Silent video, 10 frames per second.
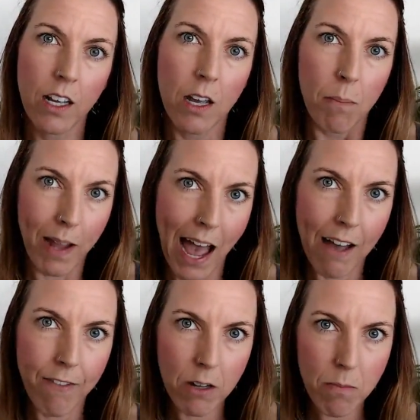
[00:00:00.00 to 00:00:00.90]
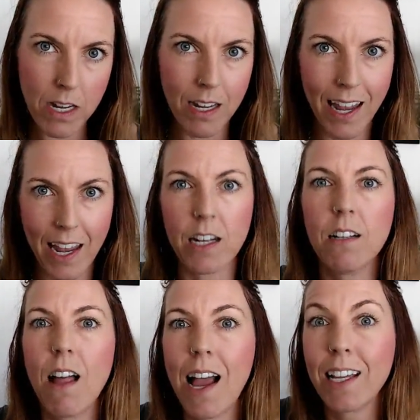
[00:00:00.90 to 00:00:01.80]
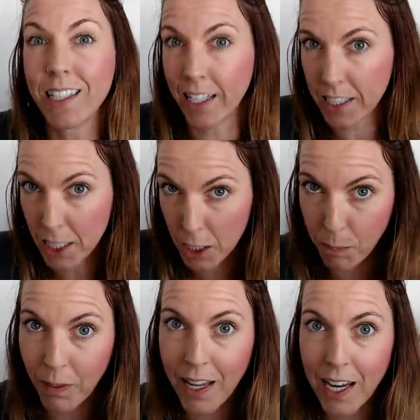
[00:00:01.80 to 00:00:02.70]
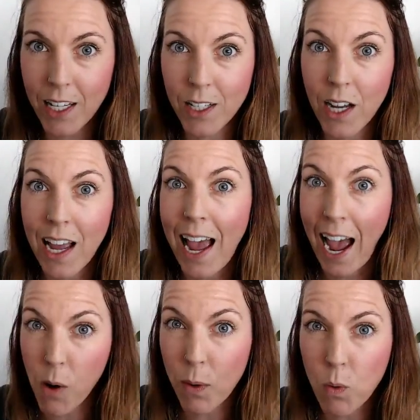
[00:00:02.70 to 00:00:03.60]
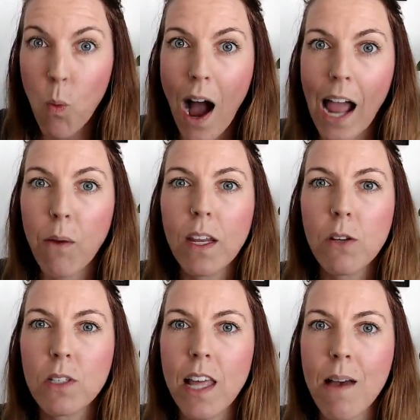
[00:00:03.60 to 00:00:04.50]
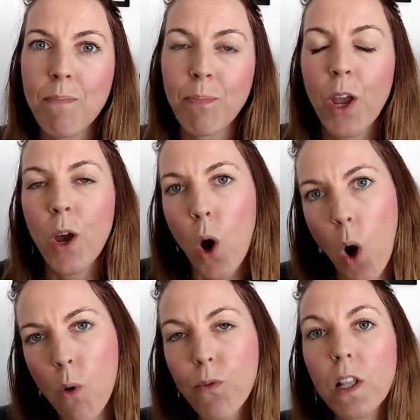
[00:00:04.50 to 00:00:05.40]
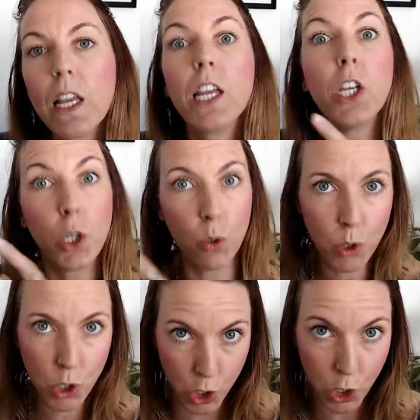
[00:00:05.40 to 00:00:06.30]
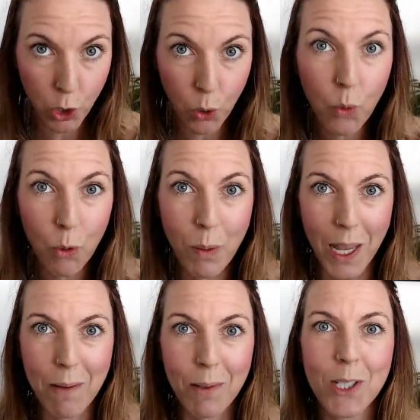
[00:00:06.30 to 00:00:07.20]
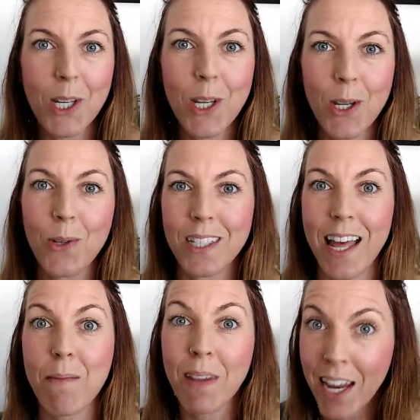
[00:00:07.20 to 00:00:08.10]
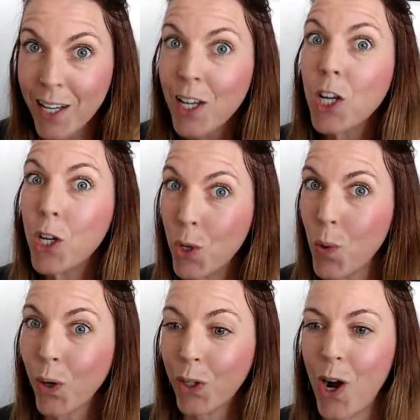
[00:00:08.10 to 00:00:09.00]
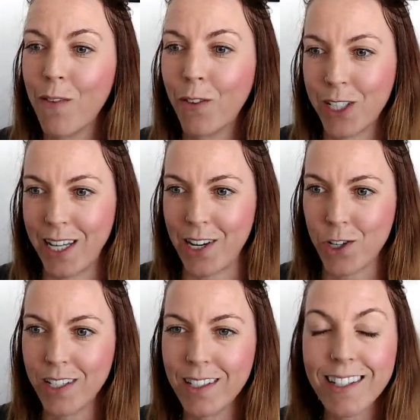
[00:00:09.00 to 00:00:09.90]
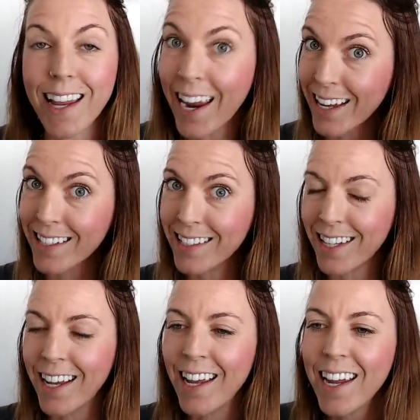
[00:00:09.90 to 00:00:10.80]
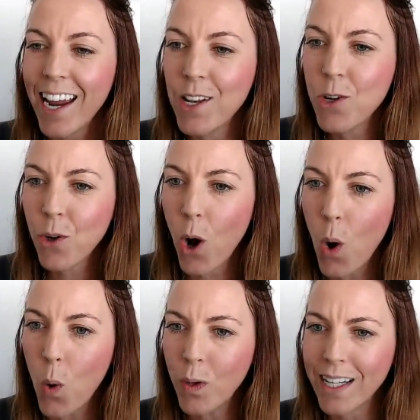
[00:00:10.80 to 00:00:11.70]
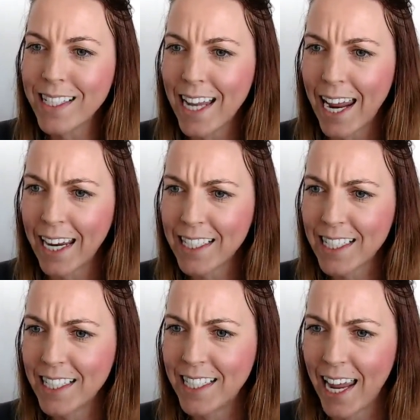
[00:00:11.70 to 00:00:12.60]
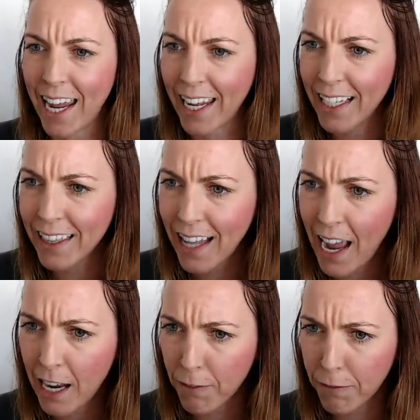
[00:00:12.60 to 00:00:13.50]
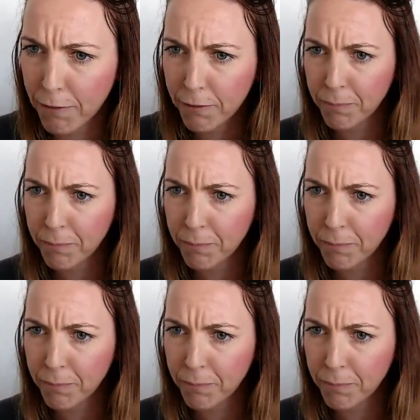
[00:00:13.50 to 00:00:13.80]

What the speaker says: by having me analyze and explain how and why we use them, hopefully you too will be able to use them in your conversations and in your own day-to-day life.